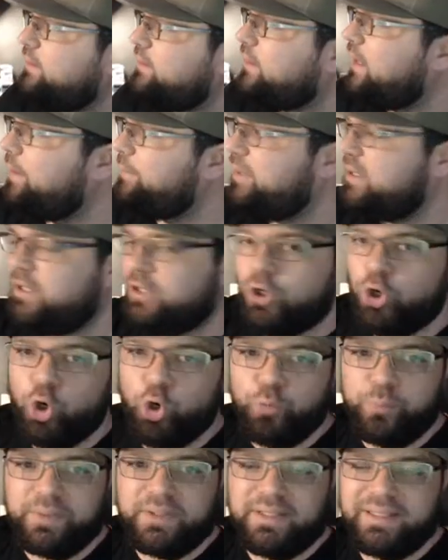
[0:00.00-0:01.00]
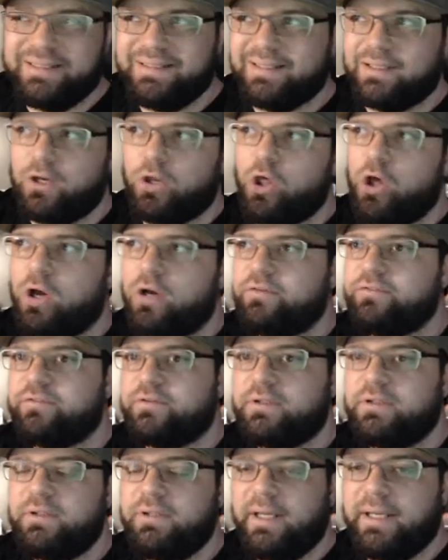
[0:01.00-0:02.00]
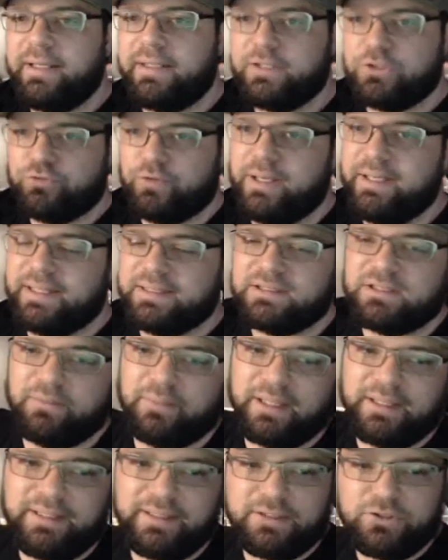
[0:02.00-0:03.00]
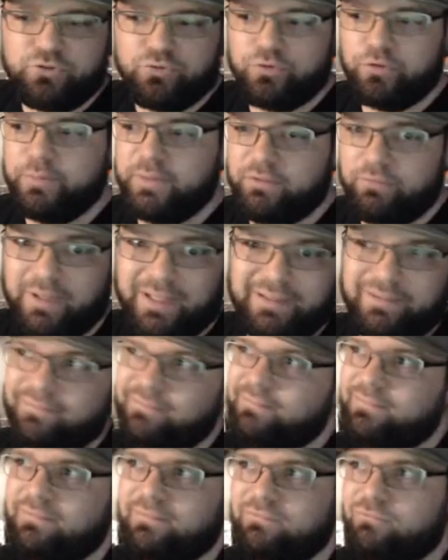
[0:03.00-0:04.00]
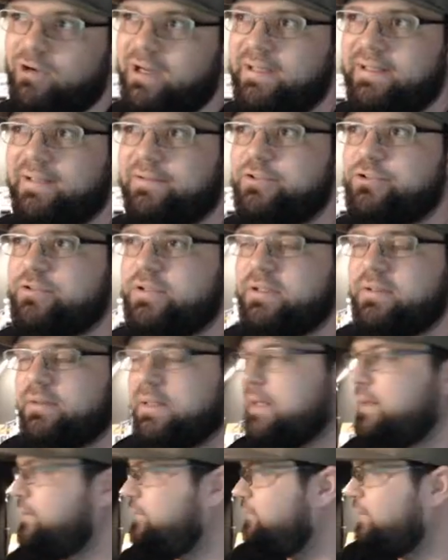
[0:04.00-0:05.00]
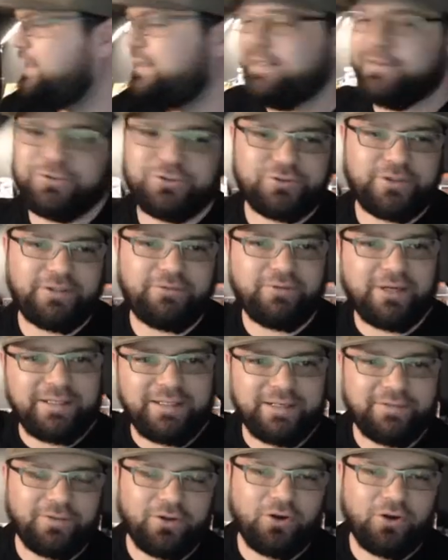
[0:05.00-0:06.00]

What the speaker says: I'm in an open-ended loft, and it's right next to my kids' room and right down the street, not right down the street, right down the